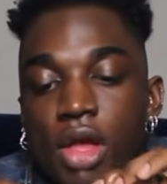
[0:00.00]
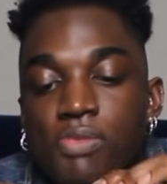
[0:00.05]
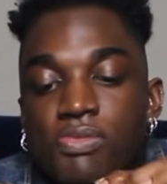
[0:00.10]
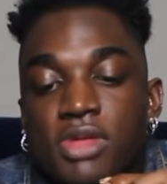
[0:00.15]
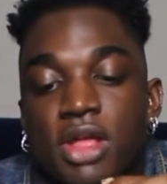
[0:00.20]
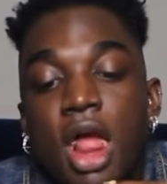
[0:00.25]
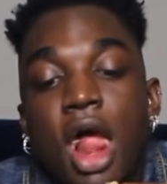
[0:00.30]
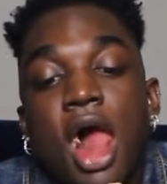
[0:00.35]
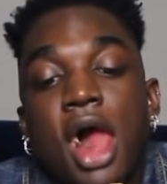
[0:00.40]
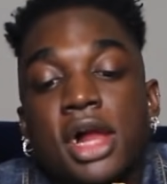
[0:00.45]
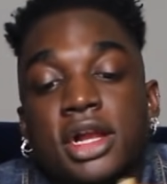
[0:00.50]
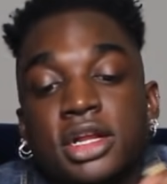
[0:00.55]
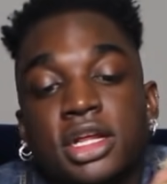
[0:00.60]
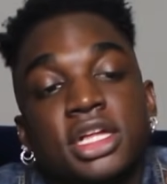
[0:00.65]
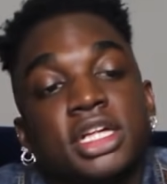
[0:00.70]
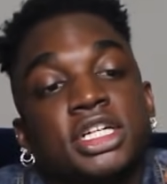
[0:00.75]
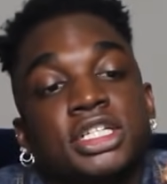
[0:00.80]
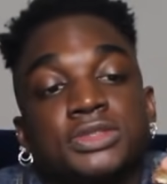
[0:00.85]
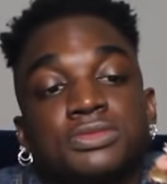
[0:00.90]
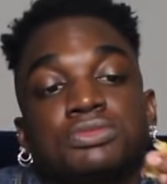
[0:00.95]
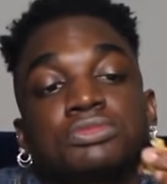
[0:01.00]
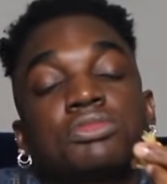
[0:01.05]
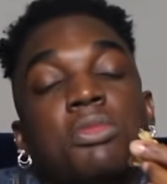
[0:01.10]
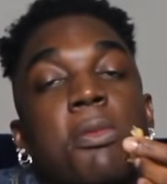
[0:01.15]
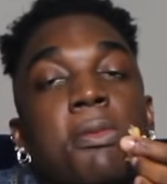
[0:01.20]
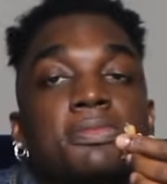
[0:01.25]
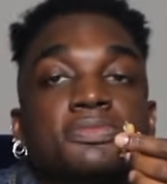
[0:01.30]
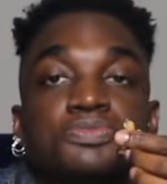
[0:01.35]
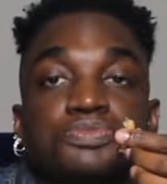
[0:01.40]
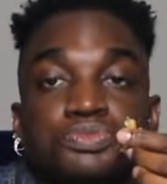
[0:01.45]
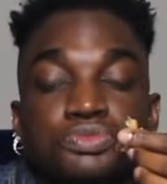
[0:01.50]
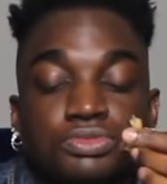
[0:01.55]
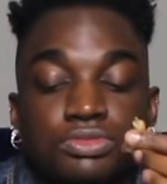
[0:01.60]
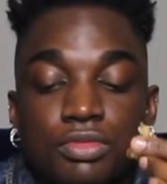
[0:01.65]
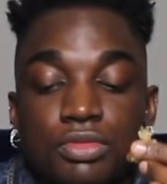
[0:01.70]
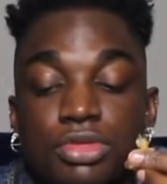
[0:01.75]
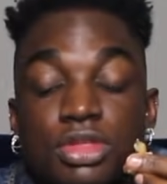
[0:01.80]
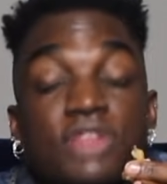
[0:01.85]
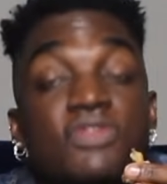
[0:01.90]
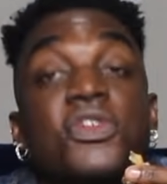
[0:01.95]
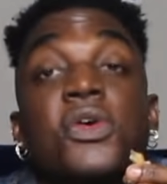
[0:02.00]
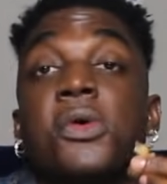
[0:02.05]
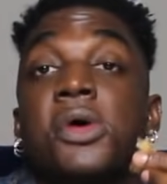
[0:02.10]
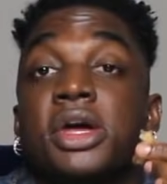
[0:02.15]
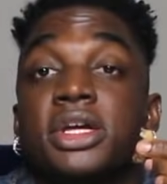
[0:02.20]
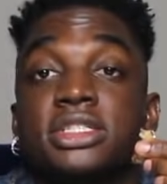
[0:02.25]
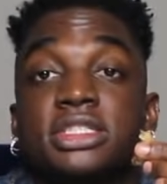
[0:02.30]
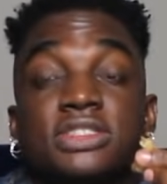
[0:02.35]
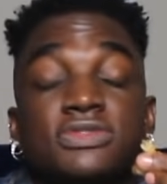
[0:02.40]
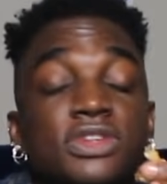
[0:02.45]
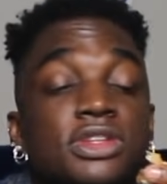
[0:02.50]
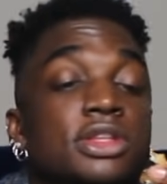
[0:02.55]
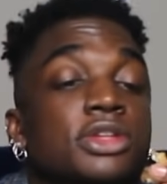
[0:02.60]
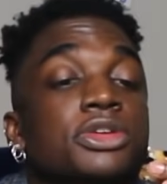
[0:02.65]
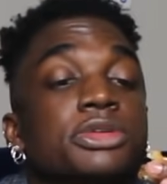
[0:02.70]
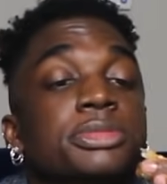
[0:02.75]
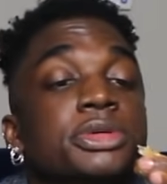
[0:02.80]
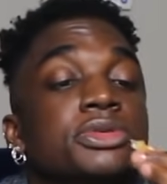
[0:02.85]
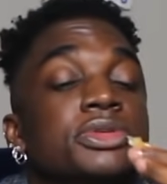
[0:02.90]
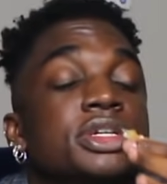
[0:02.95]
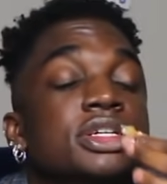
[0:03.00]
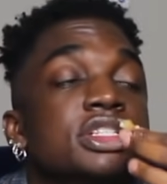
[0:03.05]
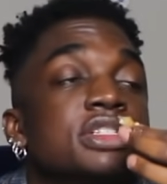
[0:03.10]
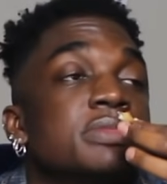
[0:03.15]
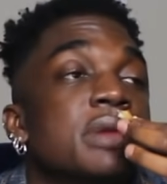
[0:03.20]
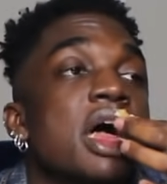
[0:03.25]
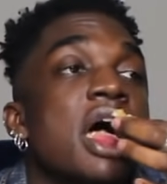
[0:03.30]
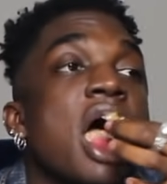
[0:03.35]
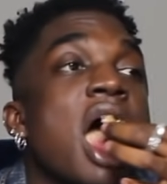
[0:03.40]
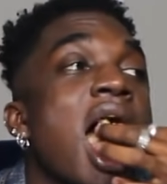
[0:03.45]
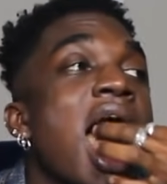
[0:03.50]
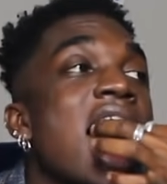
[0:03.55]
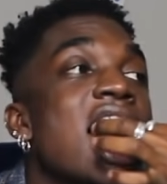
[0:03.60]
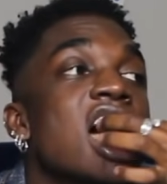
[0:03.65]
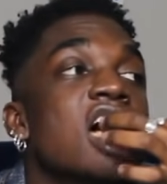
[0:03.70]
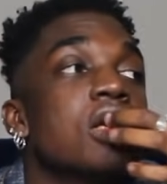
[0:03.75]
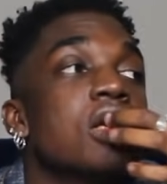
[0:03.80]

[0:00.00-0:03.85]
that I am the voice for the little booties, but